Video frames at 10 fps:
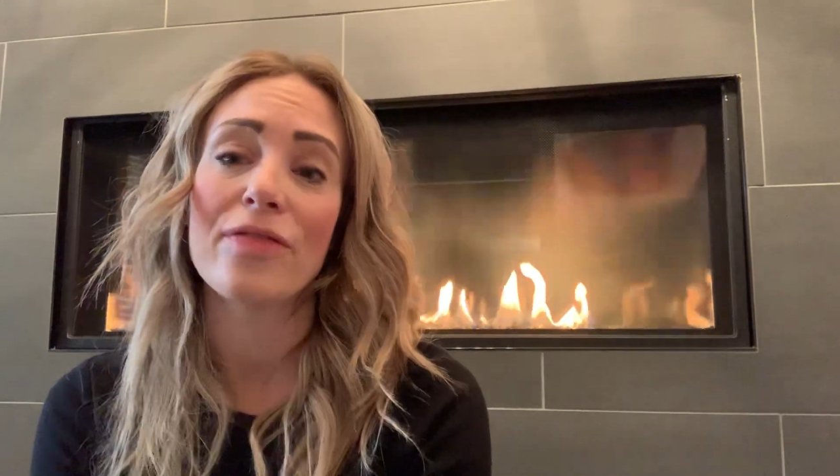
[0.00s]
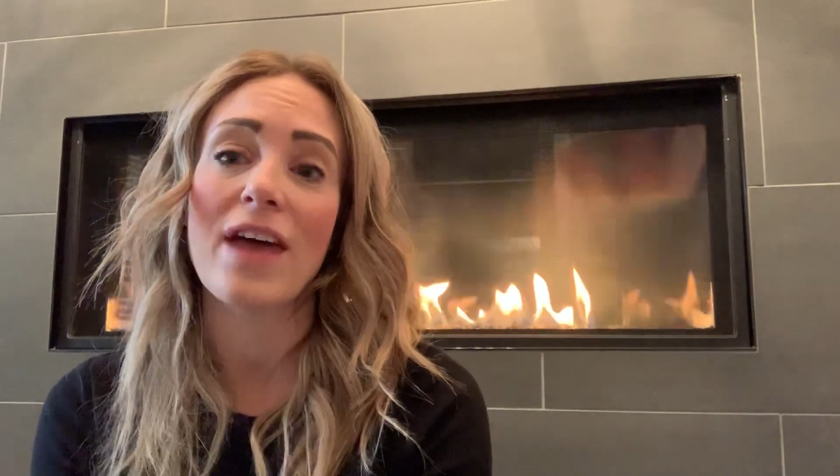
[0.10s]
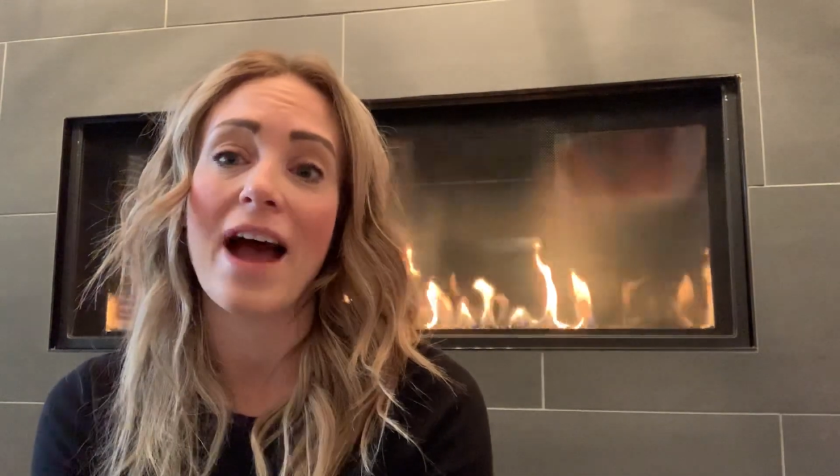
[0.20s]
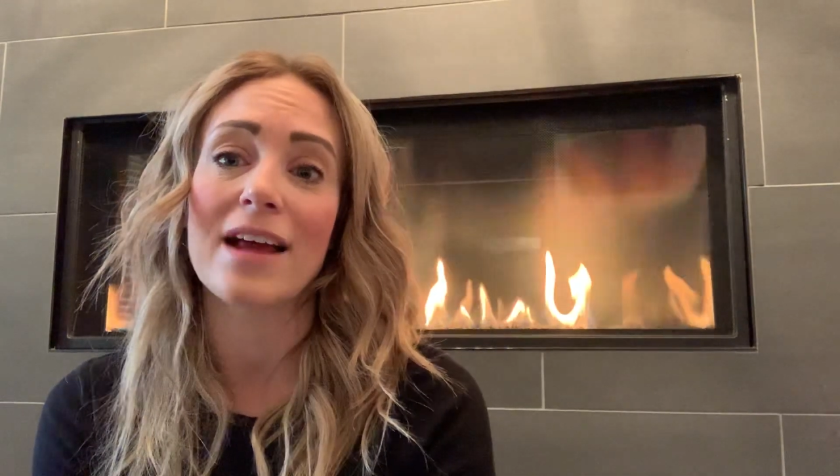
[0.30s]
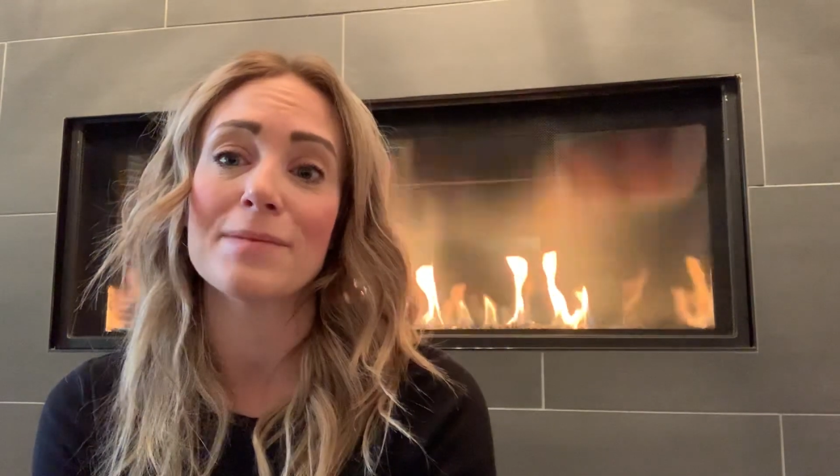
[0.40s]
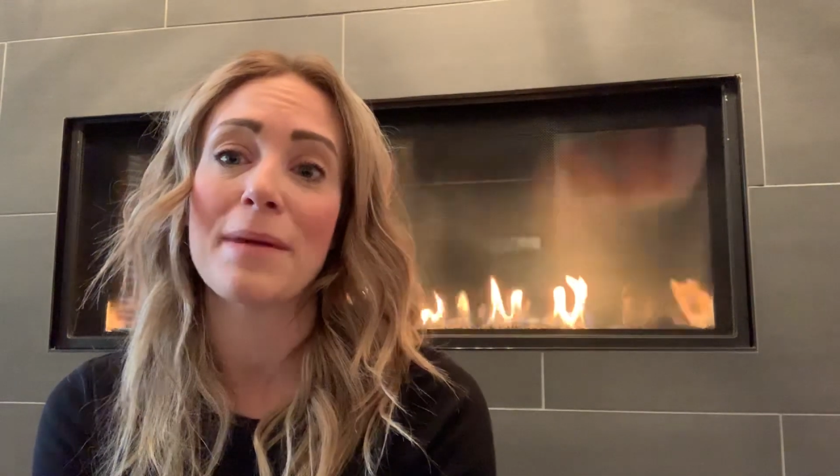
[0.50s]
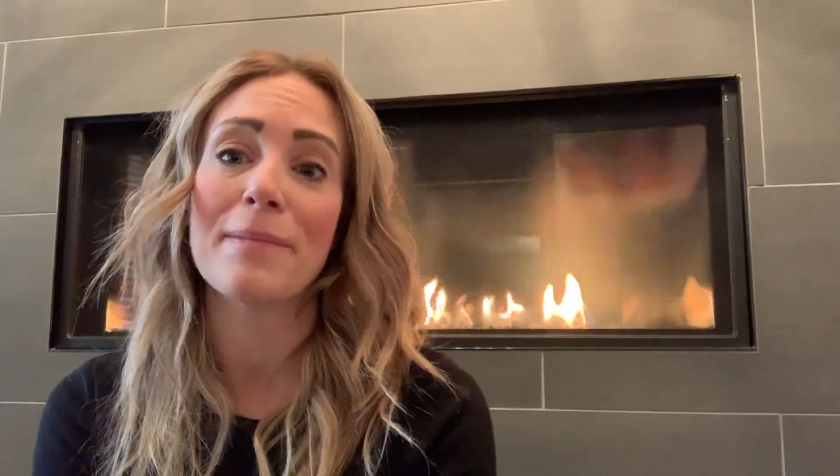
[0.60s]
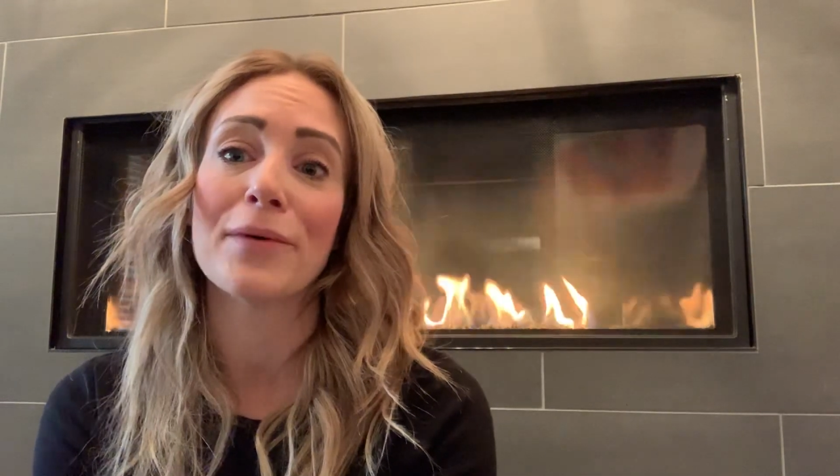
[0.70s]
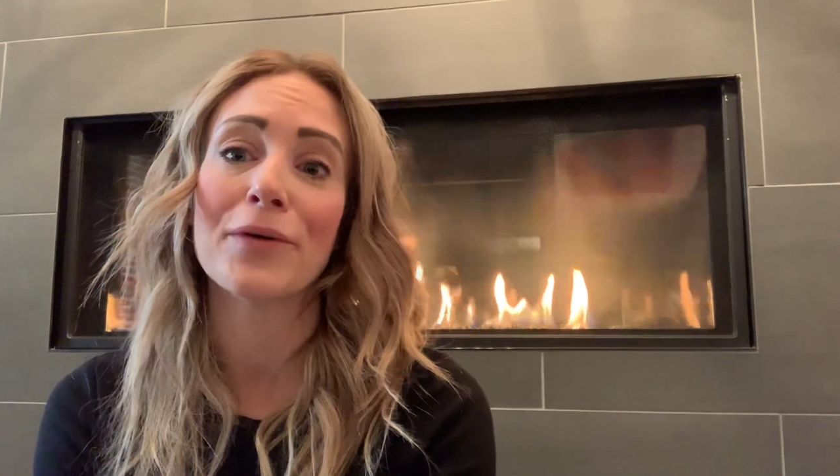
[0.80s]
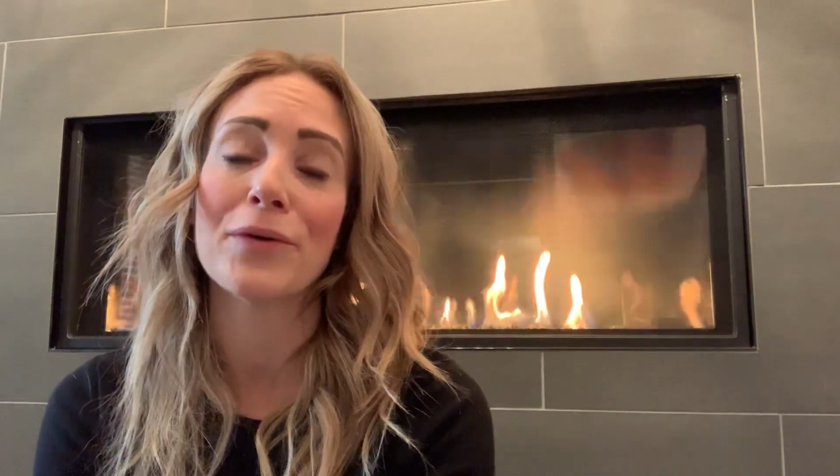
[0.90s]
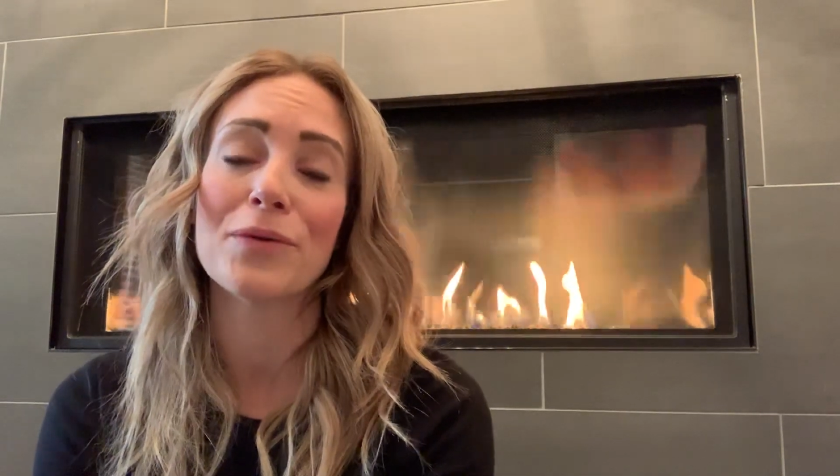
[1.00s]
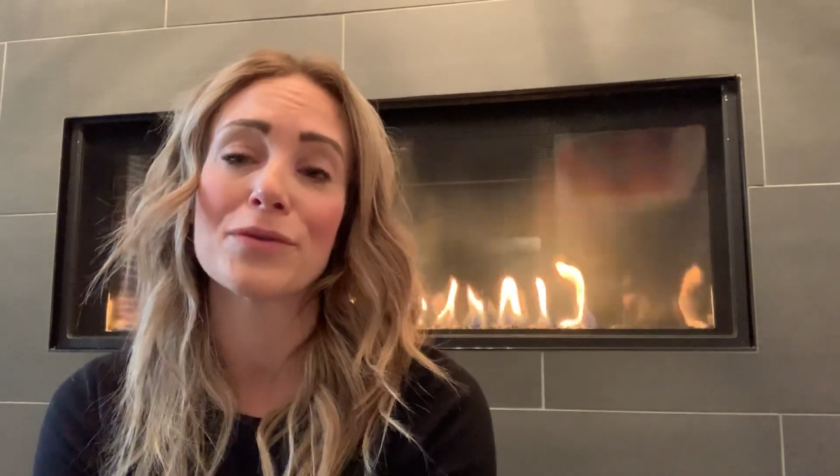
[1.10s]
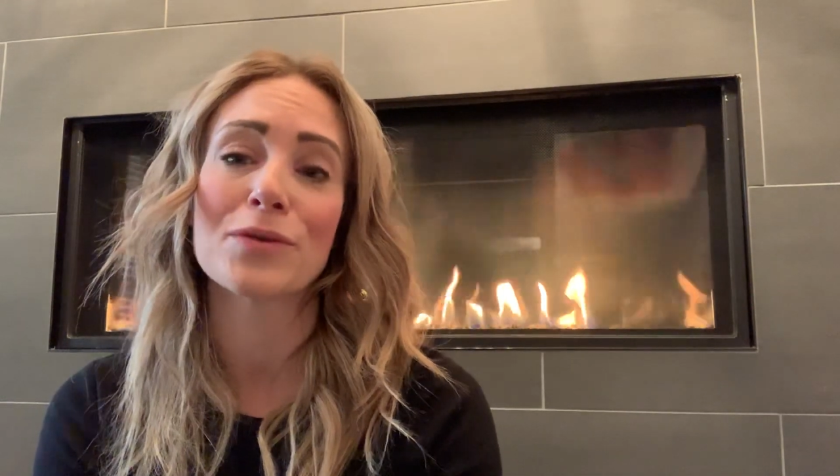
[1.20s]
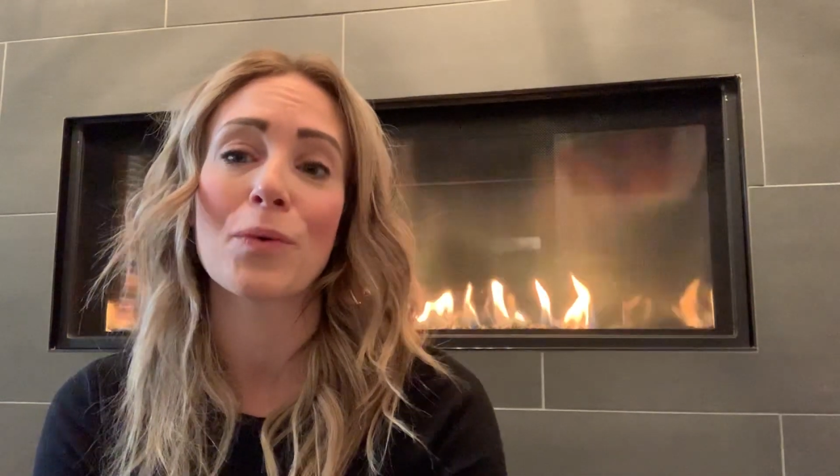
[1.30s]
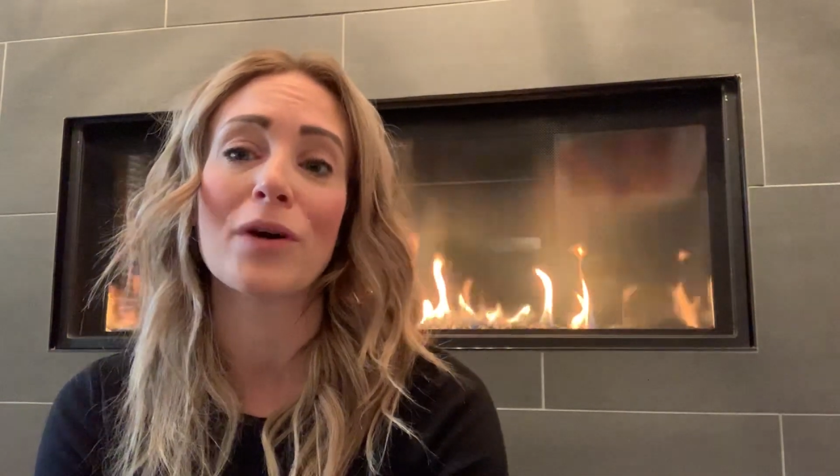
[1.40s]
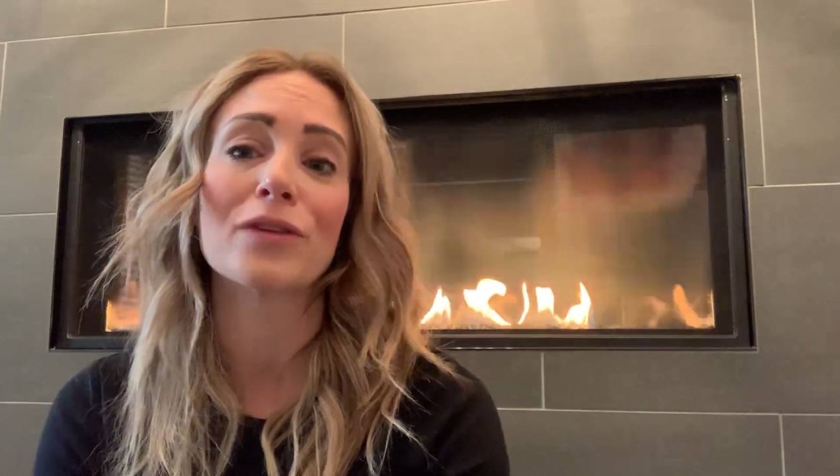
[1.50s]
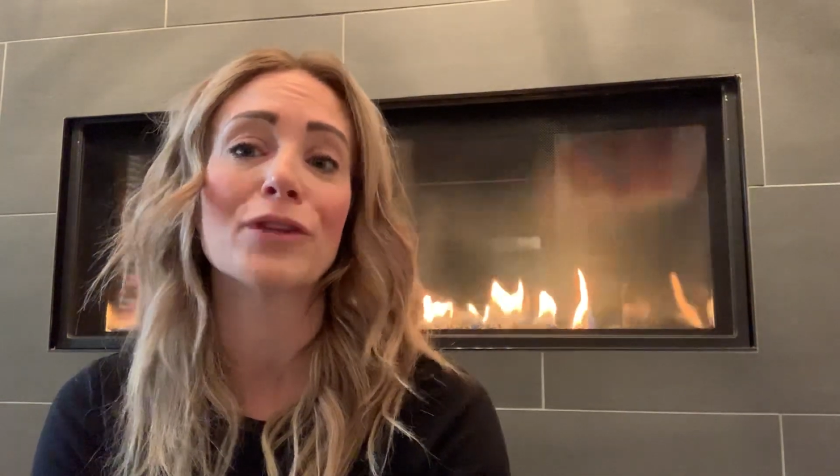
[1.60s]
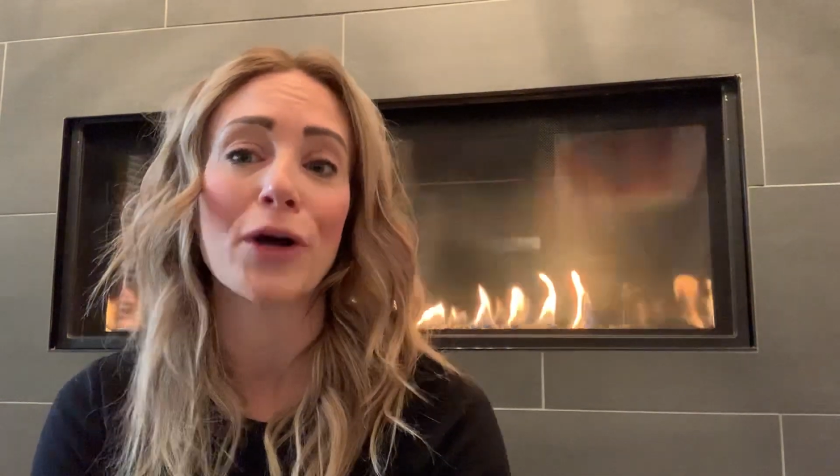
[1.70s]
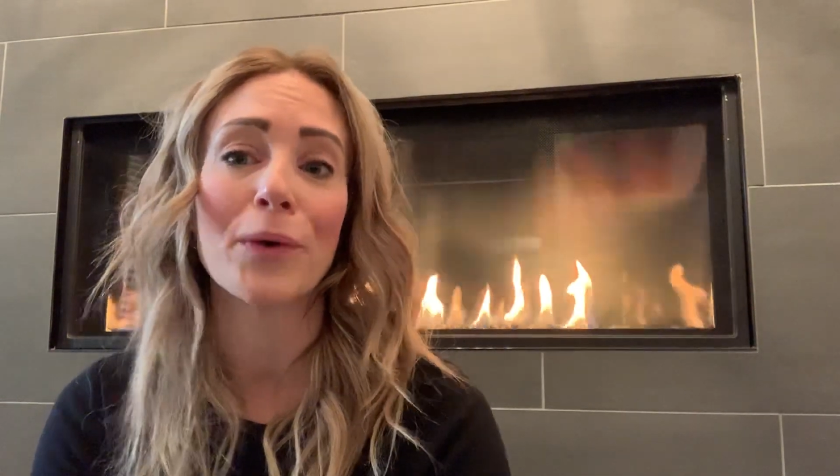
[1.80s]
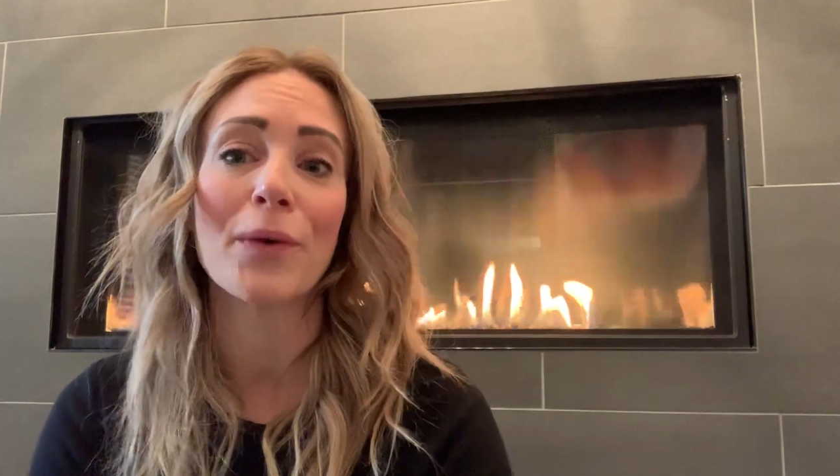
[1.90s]
that people who score
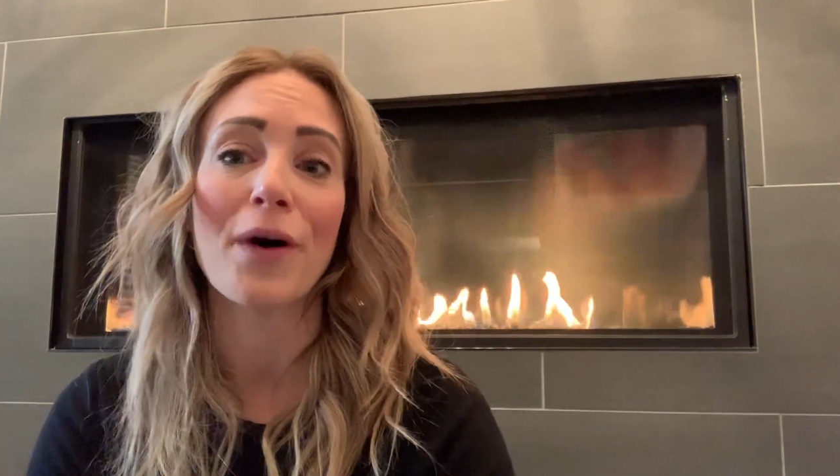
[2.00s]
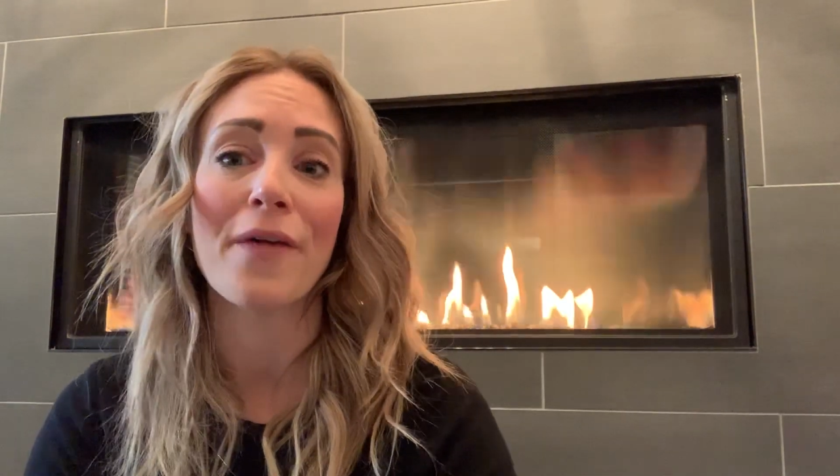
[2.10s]
low